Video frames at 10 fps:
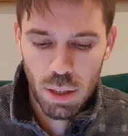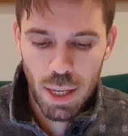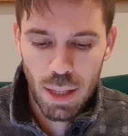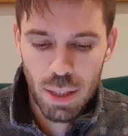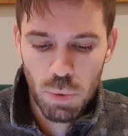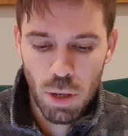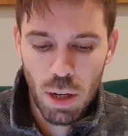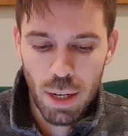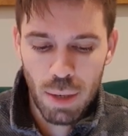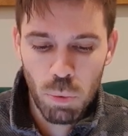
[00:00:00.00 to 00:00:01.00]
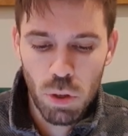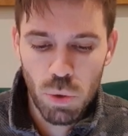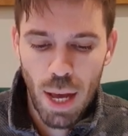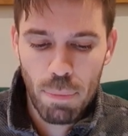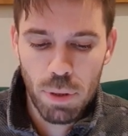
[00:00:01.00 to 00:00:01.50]
Yeah, this one earlier. And watch
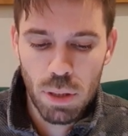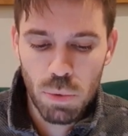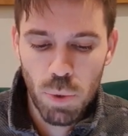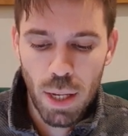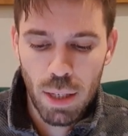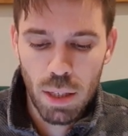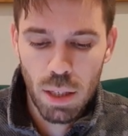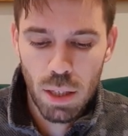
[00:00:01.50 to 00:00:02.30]
what happens when